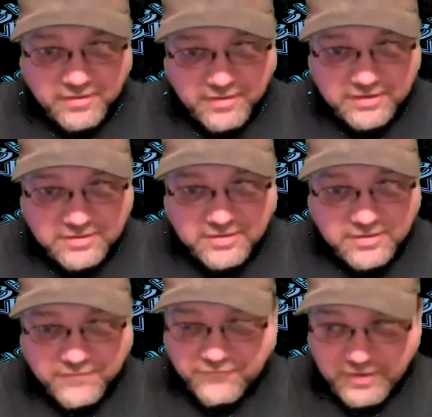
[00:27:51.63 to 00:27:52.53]
Like
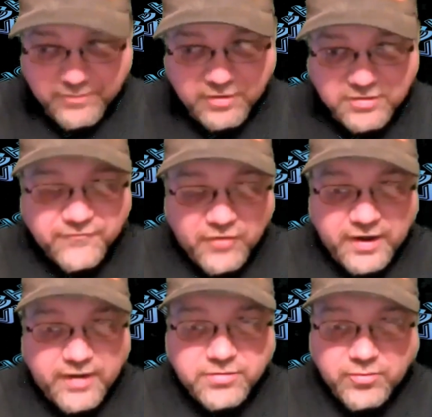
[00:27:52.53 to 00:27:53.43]
the Freebirds and
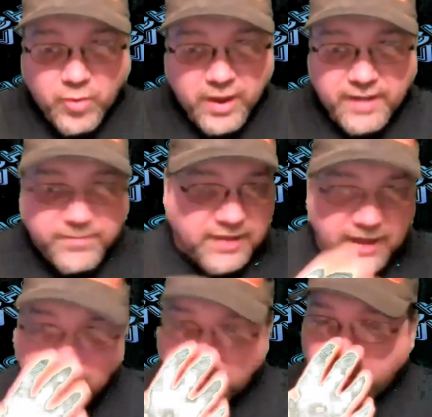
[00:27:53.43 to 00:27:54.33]
Von Axel went. I mean,
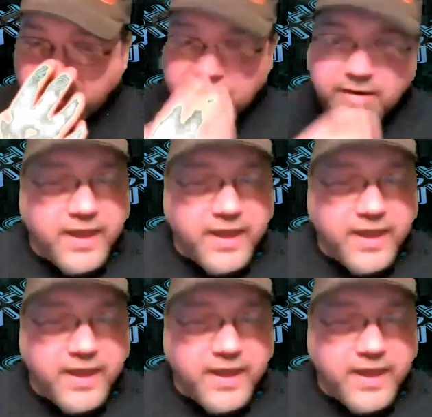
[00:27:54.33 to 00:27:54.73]
they went.